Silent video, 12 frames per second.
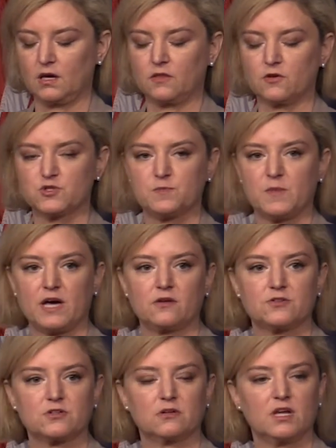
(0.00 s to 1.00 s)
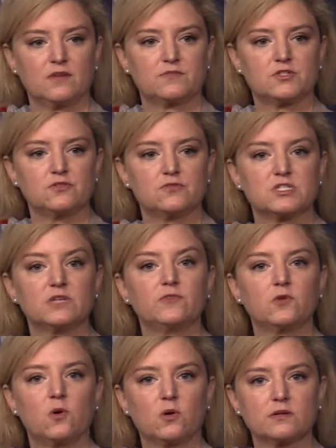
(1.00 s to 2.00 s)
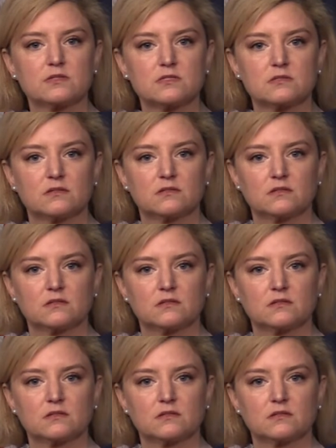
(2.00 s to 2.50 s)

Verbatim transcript: Those matters are left to civil courts